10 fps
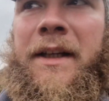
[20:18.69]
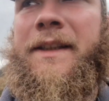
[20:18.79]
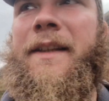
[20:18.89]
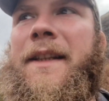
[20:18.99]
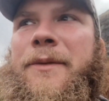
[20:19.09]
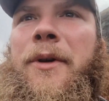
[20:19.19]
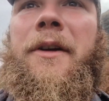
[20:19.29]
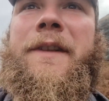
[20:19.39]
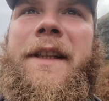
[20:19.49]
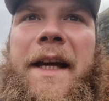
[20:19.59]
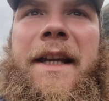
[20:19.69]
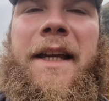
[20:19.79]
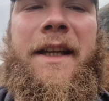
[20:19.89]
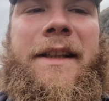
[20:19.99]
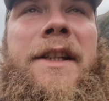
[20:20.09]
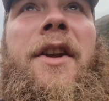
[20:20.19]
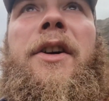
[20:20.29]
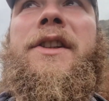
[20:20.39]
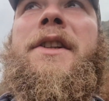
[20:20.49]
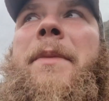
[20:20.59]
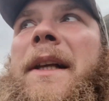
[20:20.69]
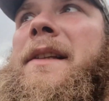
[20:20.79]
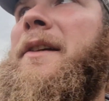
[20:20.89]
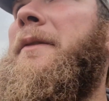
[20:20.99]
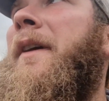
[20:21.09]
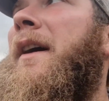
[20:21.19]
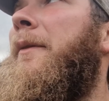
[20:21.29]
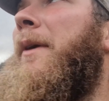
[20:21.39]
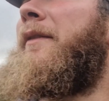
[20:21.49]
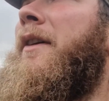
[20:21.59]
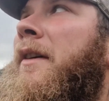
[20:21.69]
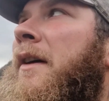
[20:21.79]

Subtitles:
take this one off today. It's not too bad so far, the weather,